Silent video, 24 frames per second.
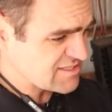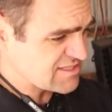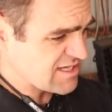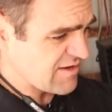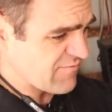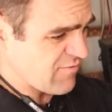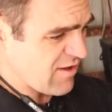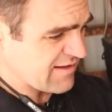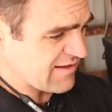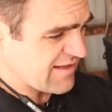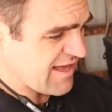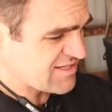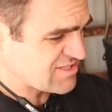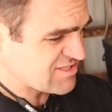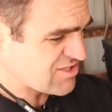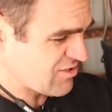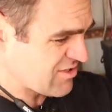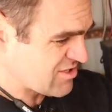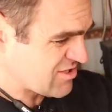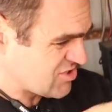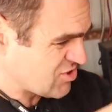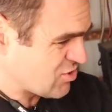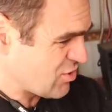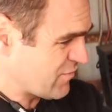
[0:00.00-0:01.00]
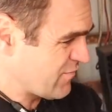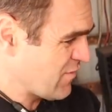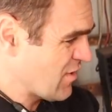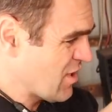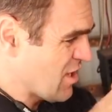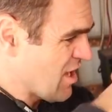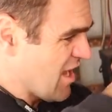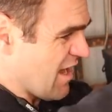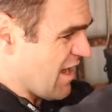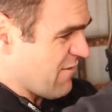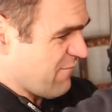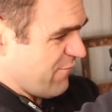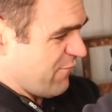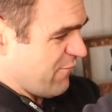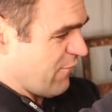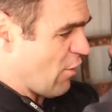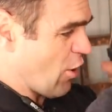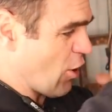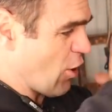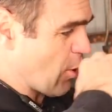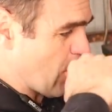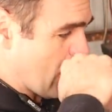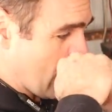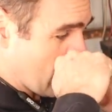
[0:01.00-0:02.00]
and stuff like that, so it can sort of it
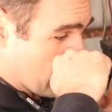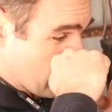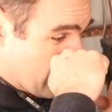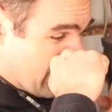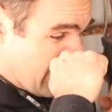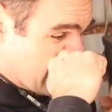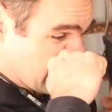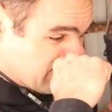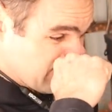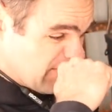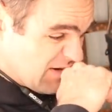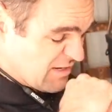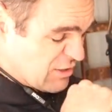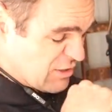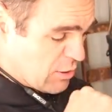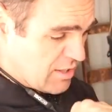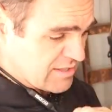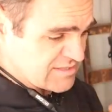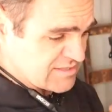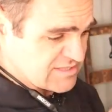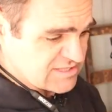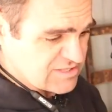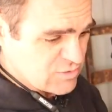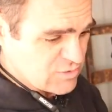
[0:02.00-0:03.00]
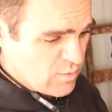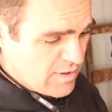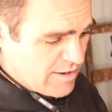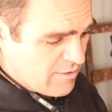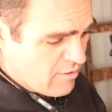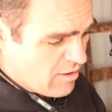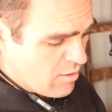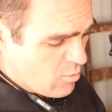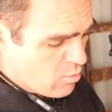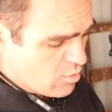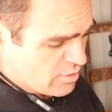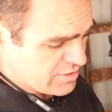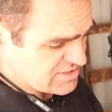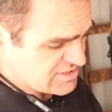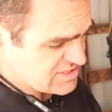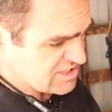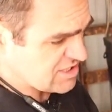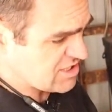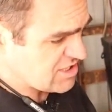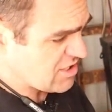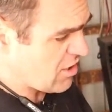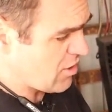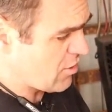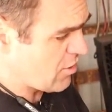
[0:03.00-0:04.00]
flow around a bit nicer to where I want it to
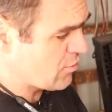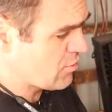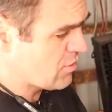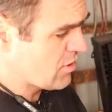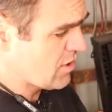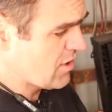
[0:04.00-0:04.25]
go.